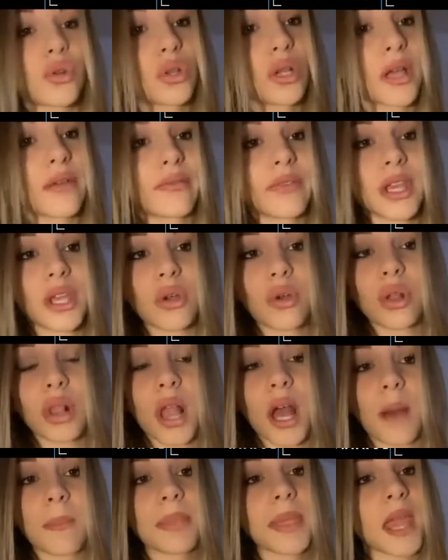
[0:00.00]
Good job.
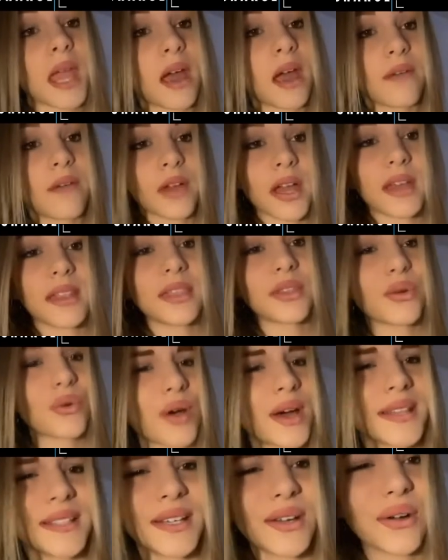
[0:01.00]
And especially, here's the
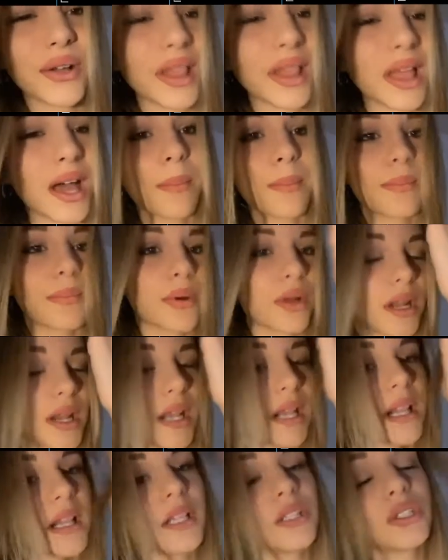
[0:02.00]
sad thing, dude.
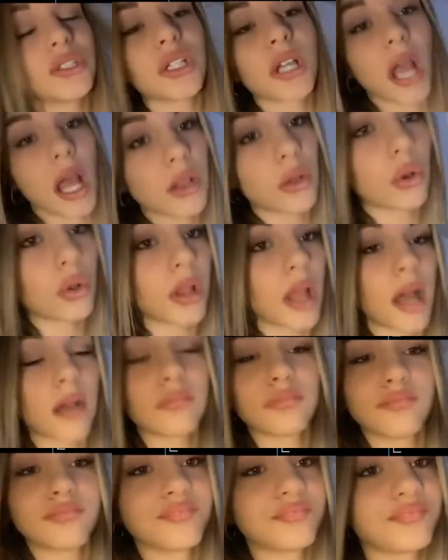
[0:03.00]
Like, I, I
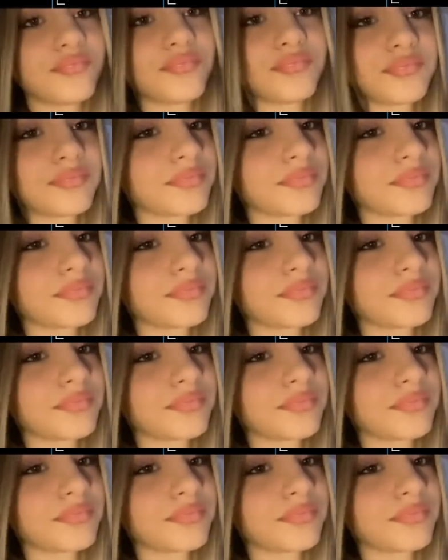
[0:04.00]
understand, I mean,